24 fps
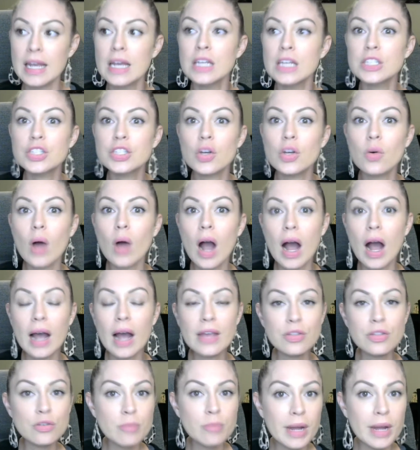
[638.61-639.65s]
So I
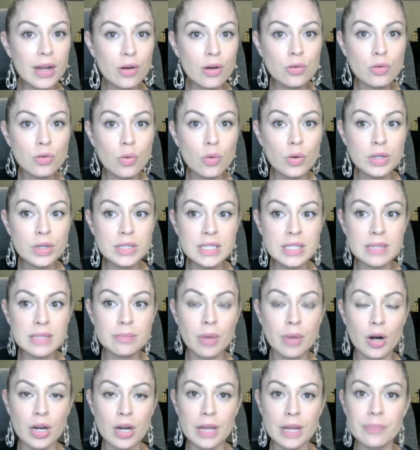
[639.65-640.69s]
threw my own quarantine
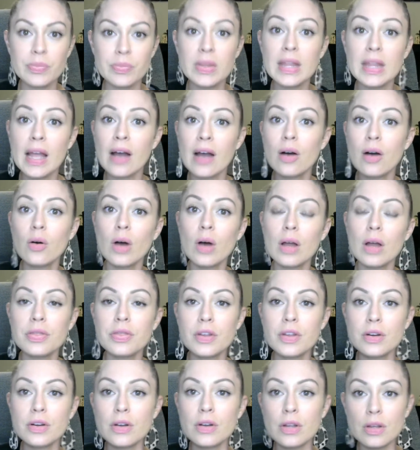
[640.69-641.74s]
party. Now,
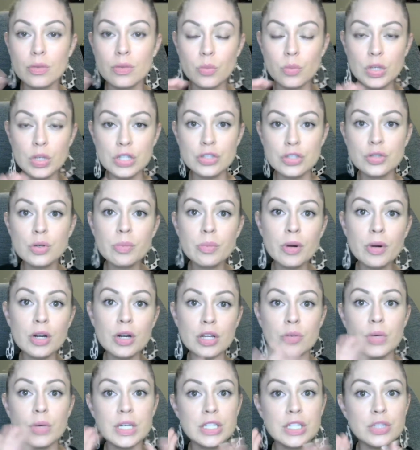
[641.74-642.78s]
when you do a party,
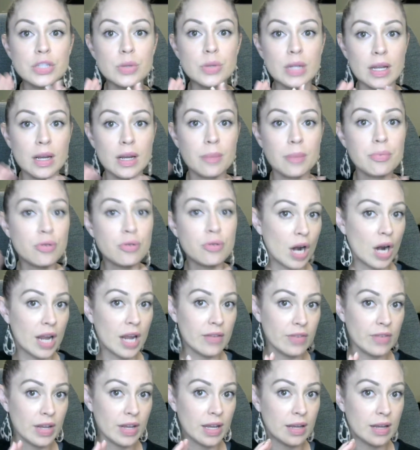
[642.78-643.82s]
you want to do it in a
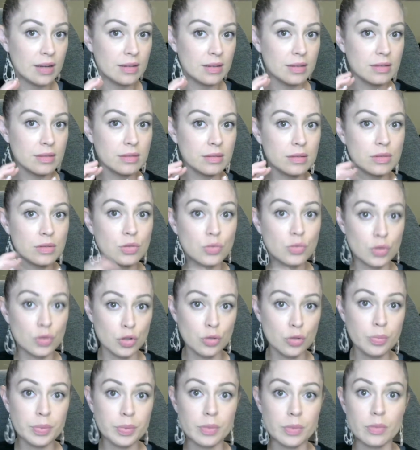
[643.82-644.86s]
private
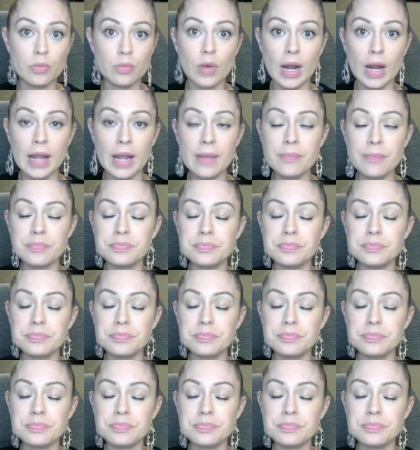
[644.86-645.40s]
group, right?